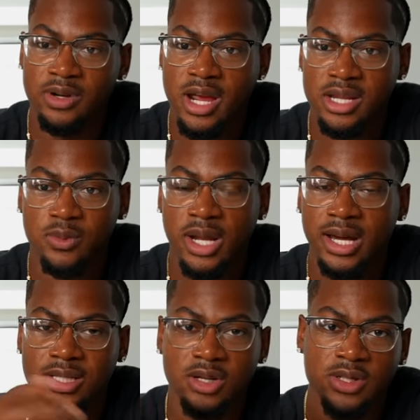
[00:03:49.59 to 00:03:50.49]
And then when I
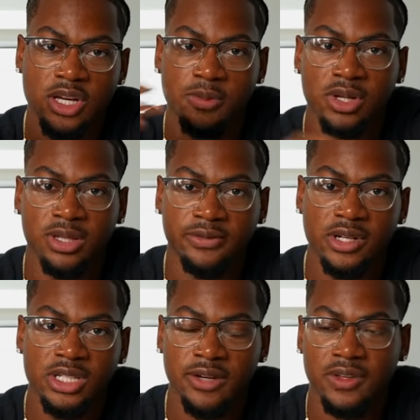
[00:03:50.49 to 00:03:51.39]
got to the hotel, put it in the
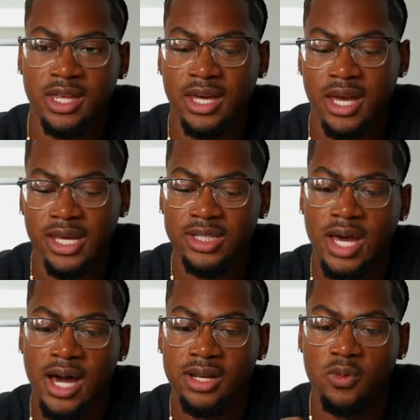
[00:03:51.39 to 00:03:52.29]
fridge and everything. And that's
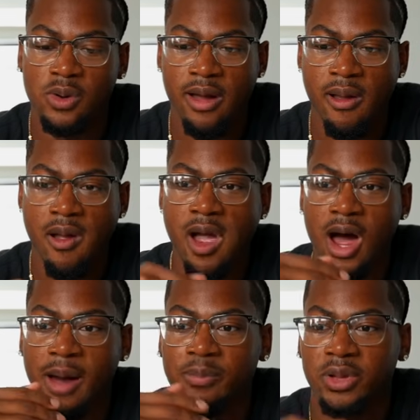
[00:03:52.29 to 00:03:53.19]
kind of what
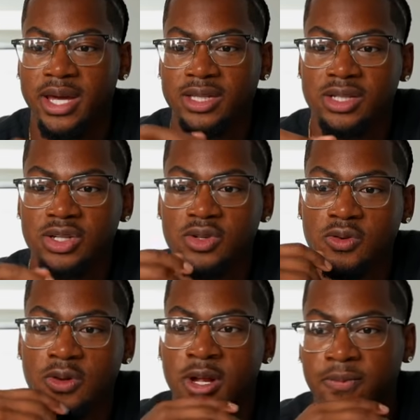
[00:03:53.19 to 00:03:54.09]
I plan to
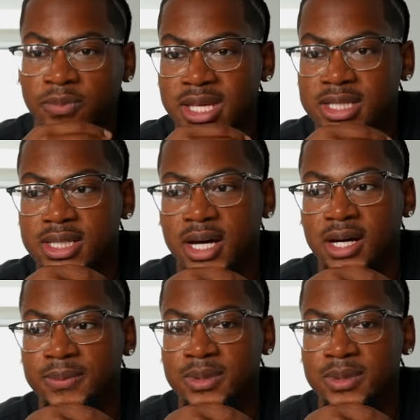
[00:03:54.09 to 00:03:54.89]
do this time.